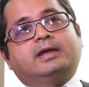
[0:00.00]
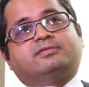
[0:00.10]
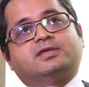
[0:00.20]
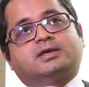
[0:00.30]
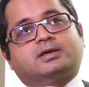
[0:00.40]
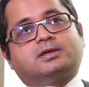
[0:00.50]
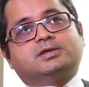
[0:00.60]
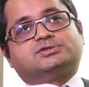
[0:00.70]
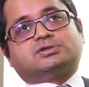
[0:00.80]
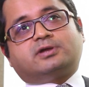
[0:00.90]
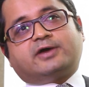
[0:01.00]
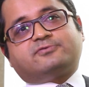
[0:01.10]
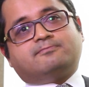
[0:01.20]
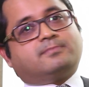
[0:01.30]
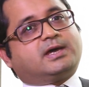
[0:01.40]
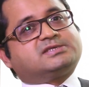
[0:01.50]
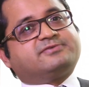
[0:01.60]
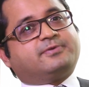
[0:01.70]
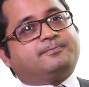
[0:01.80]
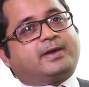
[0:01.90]
I think it's going to have a
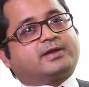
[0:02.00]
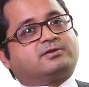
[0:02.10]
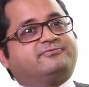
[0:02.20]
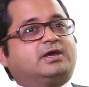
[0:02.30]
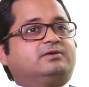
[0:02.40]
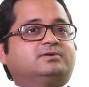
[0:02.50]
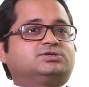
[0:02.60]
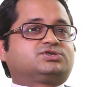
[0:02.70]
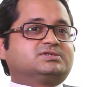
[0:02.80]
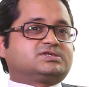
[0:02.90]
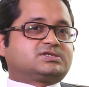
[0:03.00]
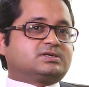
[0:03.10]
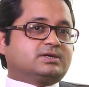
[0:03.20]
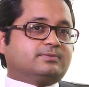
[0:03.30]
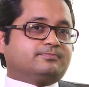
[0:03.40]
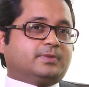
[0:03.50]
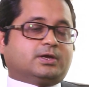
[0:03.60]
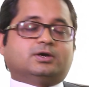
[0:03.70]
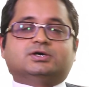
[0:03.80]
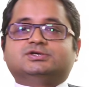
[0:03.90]
massive impact on valuations
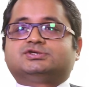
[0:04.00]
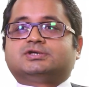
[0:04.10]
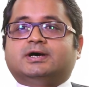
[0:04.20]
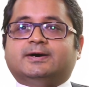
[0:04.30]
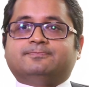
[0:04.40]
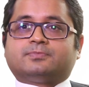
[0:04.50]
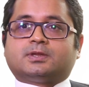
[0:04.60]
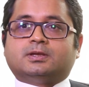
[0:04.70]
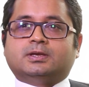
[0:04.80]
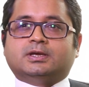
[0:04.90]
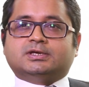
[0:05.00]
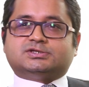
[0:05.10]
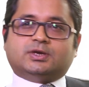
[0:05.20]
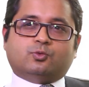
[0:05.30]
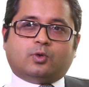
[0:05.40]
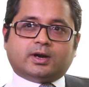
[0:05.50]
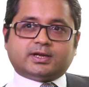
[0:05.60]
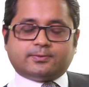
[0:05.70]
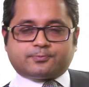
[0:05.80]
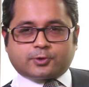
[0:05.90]
because, see, what
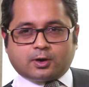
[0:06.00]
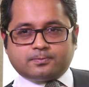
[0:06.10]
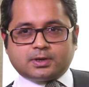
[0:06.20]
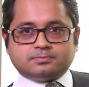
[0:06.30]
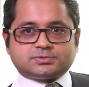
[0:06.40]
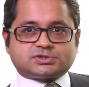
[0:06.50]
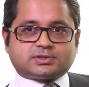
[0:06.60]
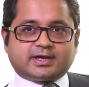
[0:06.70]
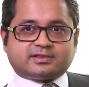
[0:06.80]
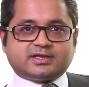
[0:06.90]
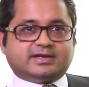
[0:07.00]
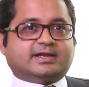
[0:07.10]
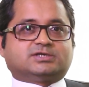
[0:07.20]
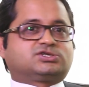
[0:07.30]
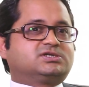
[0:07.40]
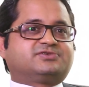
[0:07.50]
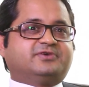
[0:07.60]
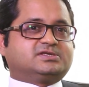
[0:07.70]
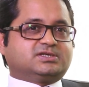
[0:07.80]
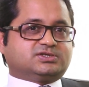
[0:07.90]
are the problems that the industry is
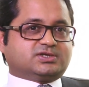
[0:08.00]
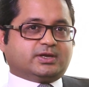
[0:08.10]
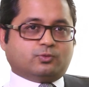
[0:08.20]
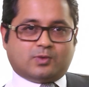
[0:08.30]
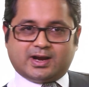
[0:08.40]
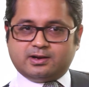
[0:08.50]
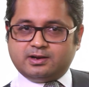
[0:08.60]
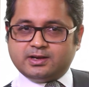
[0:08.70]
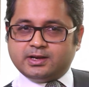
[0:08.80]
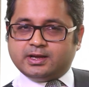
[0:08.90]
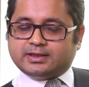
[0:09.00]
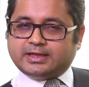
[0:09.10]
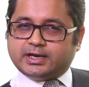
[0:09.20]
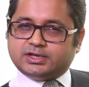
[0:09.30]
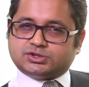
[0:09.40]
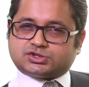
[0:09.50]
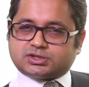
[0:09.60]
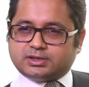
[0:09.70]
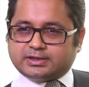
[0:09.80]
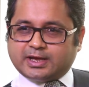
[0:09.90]
facing today? One,
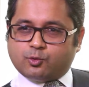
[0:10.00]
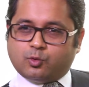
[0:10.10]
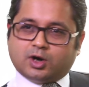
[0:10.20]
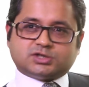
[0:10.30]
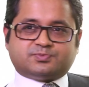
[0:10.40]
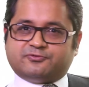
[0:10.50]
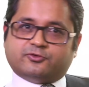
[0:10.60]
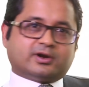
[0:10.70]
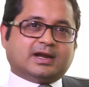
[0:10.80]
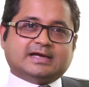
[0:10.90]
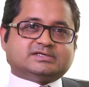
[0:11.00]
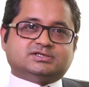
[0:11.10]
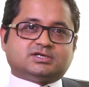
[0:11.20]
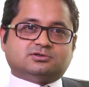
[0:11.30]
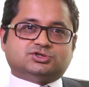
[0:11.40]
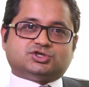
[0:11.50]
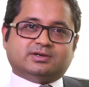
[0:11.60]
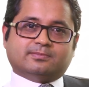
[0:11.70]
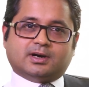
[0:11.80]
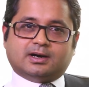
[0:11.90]
there was before a licensing
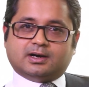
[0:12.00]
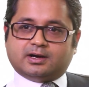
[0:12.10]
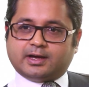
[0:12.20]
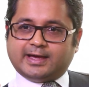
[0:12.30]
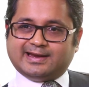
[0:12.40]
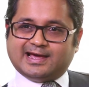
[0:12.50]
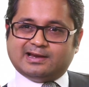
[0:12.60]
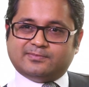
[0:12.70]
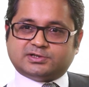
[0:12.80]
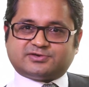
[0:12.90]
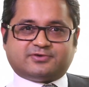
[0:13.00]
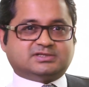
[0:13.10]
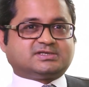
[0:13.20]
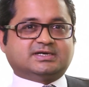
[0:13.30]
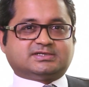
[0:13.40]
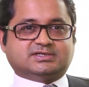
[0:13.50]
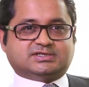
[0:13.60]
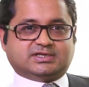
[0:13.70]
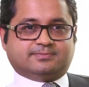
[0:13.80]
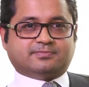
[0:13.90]
regime an element of
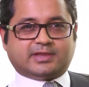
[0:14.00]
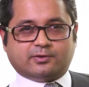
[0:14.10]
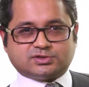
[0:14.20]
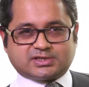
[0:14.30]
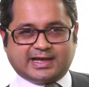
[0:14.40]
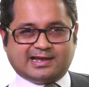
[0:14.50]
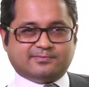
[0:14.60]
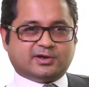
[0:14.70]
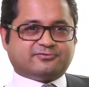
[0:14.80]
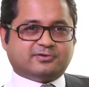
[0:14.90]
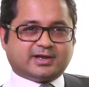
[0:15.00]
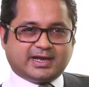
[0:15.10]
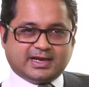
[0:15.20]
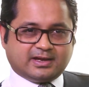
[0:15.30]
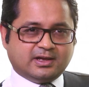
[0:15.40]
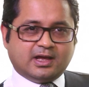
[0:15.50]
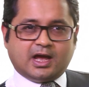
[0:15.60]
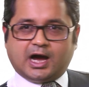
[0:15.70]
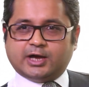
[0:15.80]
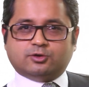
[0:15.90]
uncertainty. There was an element of grey.
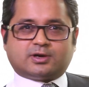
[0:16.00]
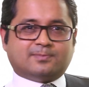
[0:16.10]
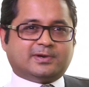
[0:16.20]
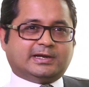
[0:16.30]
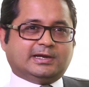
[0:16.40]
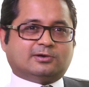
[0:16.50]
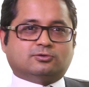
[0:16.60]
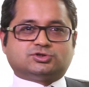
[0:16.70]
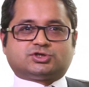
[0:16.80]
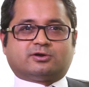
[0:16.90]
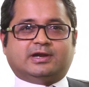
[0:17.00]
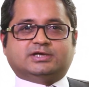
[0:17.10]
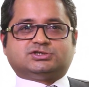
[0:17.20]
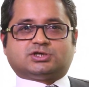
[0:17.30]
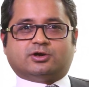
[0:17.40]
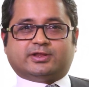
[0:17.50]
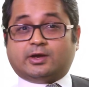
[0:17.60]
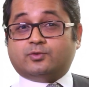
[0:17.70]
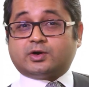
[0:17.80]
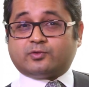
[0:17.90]
Are you completely kosher or legit or not?
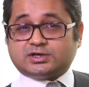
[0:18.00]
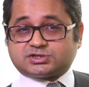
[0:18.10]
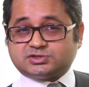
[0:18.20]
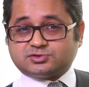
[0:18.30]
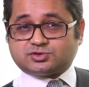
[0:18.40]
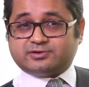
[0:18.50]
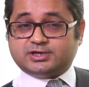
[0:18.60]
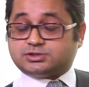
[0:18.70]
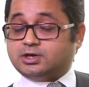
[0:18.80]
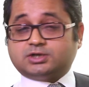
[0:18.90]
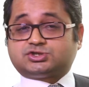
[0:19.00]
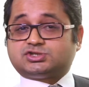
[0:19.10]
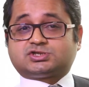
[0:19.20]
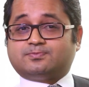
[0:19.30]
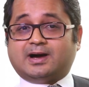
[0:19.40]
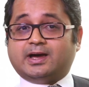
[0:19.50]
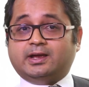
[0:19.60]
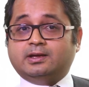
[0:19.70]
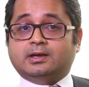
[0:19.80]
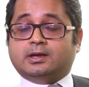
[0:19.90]
There were questions which were raised not just
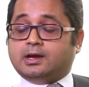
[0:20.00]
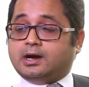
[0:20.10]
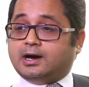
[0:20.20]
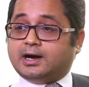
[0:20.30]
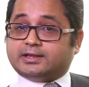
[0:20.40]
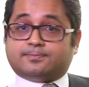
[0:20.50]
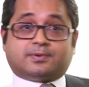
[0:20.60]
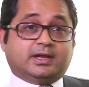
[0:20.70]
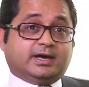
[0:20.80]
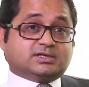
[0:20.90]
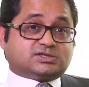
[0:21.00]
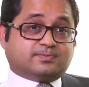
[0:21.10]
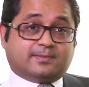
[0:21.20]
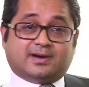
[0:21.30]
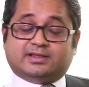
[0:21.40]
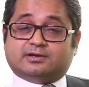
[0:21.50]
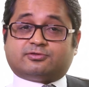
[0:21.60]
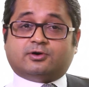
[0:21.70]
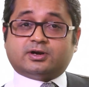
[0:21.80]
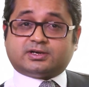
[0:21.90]
by the players, but by the
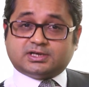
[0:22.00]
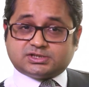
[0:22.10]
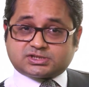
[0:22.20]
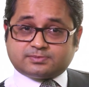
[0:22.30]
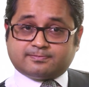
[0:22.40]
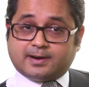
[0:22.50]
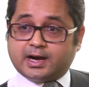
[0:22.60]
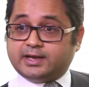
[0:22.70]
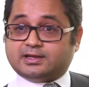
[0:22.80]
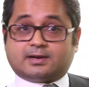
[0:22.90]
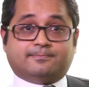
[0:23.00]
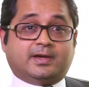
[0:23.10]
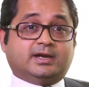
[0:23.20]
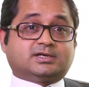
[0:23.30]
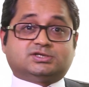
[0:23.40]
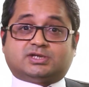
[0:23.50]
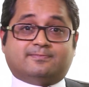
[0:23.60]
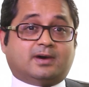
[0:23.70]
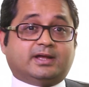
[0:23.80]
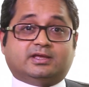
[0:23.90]
authorities, by the competitors,
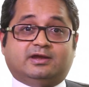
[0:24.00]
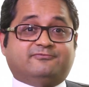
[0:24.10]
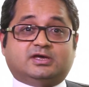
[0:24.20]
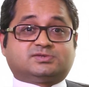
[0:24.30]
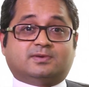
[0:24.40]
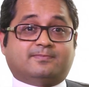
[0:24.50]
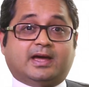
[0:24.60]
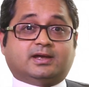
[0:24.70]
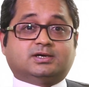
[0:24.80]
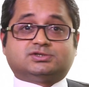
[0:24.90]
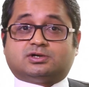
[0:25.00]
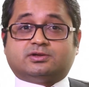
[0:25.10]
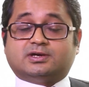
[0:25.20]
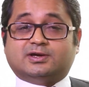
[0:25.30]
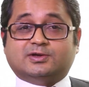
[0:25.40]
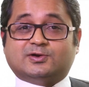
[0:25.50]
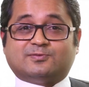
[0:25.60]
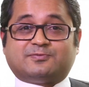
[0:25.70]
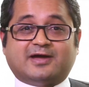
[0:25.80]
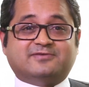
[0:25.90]
and by the investment bankers or
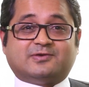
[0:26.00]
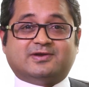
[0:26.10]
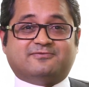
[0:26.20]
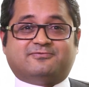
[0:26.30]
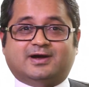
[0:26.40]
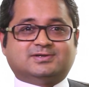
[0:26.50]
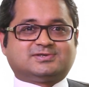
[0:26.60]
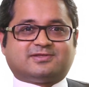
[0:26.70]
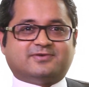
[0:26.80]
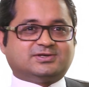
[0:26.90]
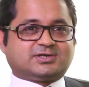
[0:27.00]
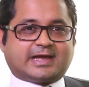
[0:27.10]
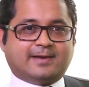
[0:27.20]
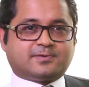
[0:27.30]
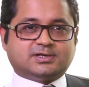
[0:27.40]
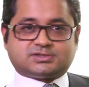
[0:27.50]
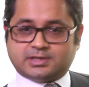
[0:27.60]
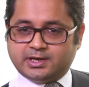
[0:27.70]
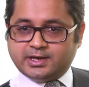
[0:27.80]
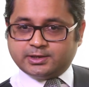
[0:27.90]
the private equity funds or the venture capitalists.
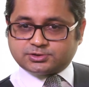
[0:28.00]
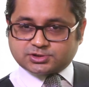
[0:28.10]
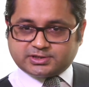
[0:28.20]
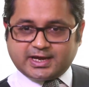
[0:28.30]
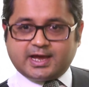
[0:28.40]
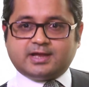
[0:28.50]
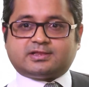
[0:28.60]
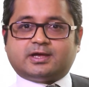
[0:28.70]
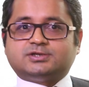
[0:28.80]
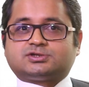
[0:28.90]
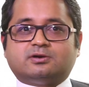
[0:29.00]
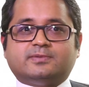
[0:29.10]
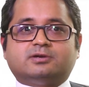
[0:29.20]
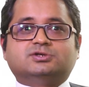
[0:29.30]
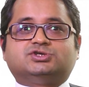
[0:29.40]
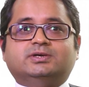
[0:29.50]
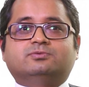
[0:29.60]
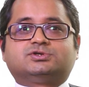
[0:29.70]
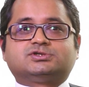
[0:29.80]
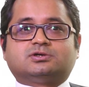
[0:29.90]
Today, there is going to be a regime
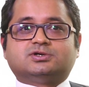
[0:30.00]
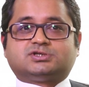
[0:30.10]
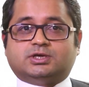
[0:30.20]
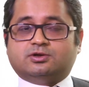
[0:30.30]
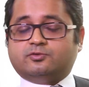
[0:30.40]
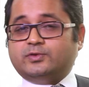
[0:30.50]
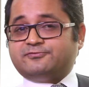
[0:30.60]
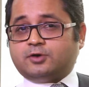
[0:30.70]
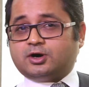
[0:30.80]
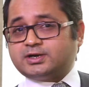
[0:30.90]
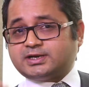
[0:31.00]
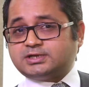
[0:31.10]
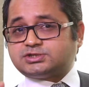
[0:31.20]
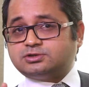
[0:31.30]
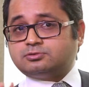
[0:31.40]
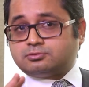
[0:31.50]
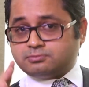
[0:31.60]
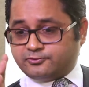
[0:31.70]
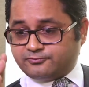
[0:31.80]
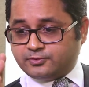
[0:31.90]
which is going to say, we've audited you
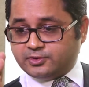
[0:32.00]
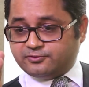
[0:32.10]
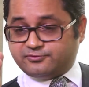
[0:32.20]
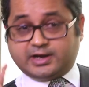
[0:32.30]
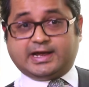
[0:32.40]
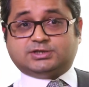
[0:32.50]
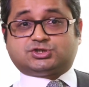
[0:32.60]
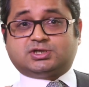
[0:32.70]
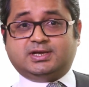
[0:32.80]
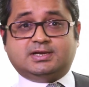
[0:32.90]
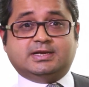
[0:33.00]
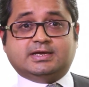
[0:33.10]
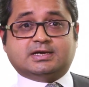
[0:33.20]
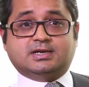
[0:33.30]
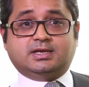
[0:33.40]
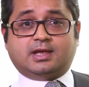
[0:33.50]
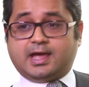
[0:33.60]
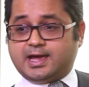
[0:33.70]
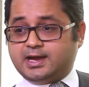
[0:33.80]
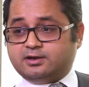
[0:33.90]
financially, legally,
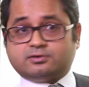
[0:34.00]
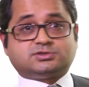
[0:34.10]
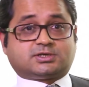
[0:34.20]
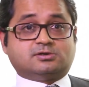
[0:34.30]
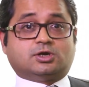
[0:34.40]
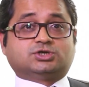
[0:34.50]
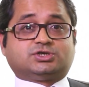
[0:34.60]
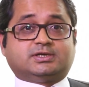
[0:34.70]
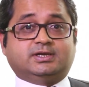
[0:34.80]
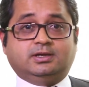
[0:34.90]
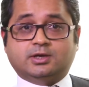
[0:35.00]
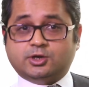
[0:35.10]
and technologically.